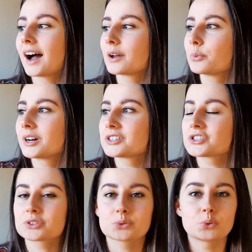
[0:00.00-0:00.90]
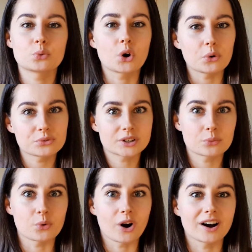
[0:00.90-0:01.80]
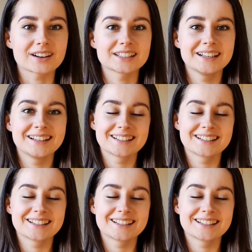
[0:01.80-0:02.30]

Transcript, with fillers: I want to go for a walk.